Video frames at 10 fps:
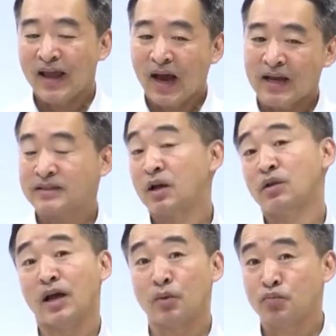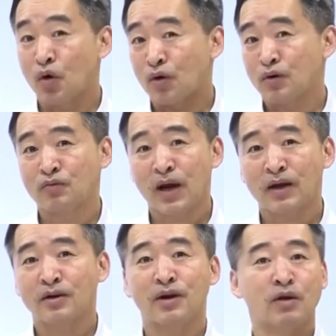I sound like a broken
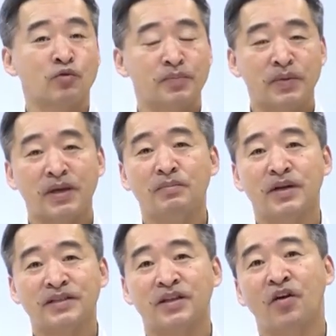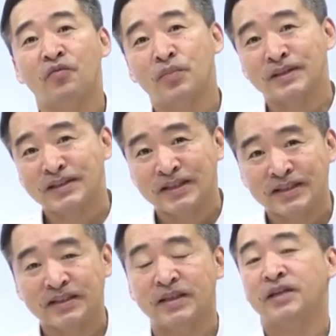record, I repeat myself, but
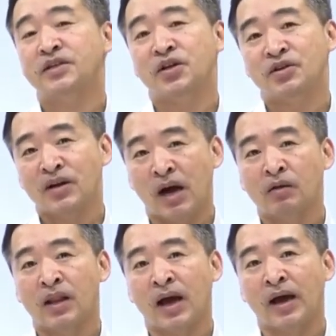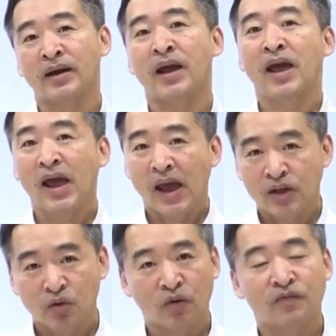just stick to your outline
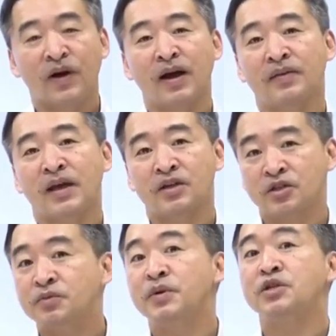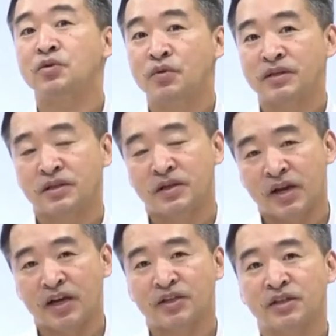and you will find that your speech or
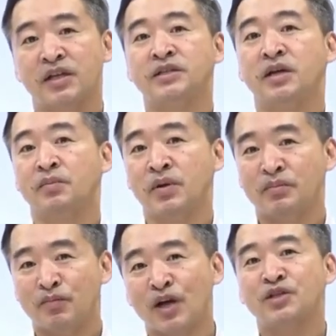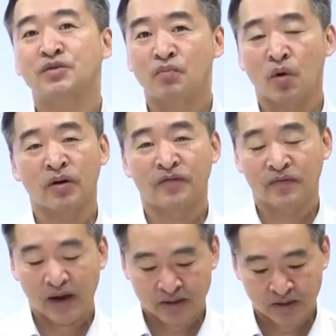presentation is going to be much more
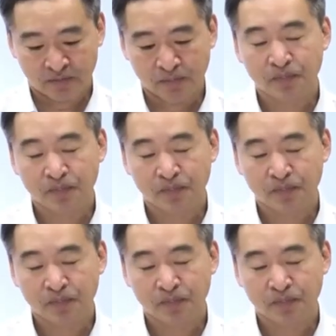effective.